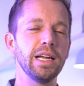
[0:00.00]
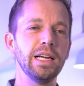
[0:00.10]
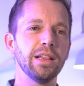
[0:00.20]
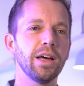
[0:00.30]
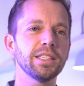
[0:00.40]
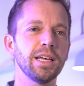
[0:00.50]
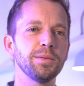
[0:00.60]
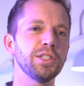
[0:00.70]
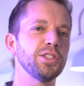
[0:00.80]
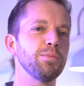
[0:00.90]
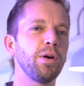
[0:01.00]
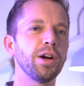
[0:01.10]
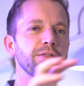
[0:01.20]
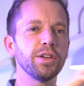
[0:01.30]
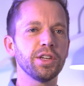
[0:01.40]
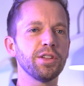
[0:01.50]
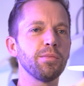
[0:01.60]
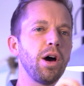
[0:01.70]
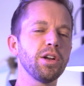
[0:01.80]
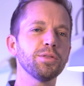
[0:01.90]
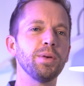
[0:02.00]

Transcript: A lot of times this is part of those other models,